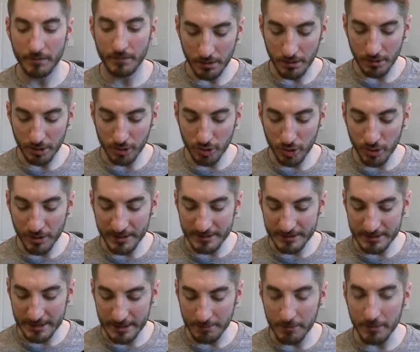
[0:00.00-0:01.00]
I'll go ahead
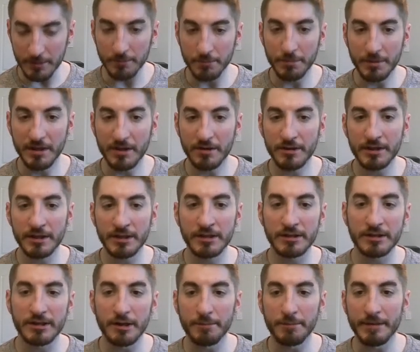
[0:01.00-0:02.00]
and type in
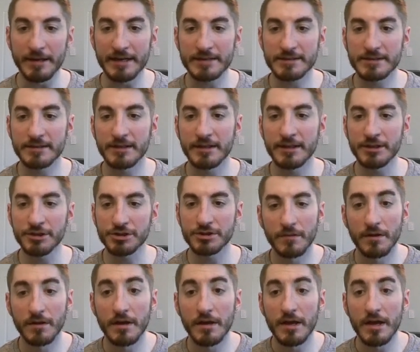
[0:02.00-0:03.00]
period, a backslash,
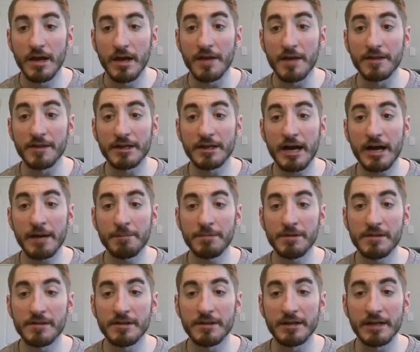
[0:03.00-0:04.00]
and then
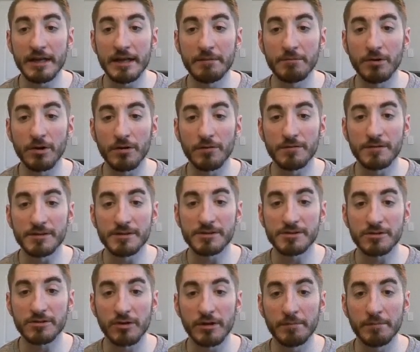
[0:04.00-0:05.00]
copy the name of this
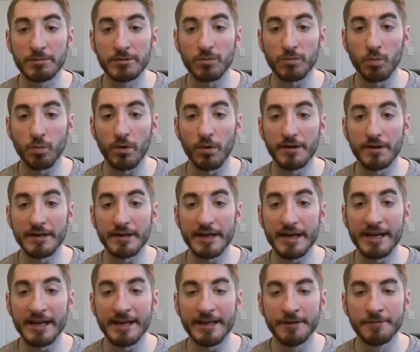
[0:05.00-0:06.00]
script
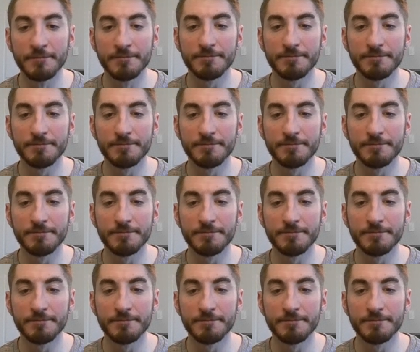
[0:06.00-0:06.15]
1a.